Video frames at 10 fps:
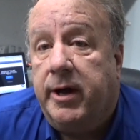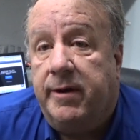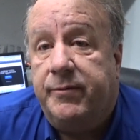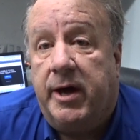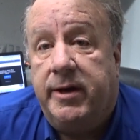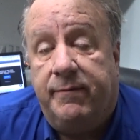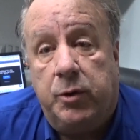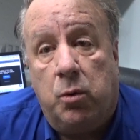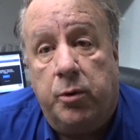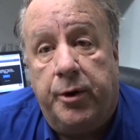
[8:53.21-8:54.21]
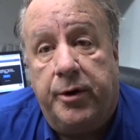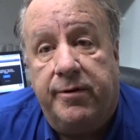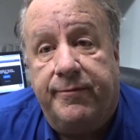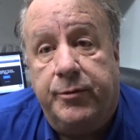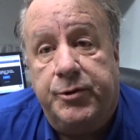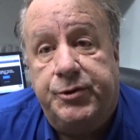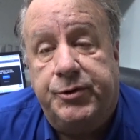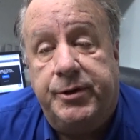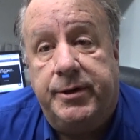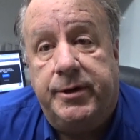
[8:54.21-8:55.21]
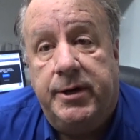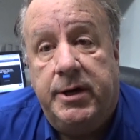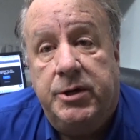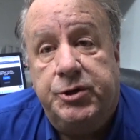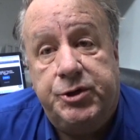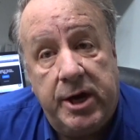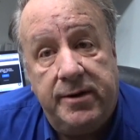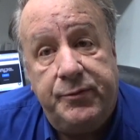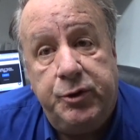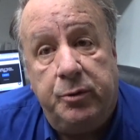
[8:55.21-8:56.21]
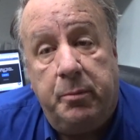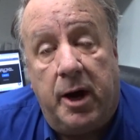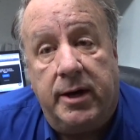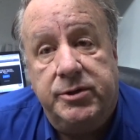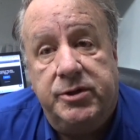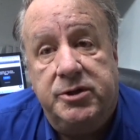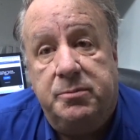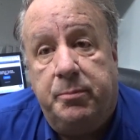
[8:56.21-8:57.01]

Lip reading: have not even ordered our first set of jukeboxes,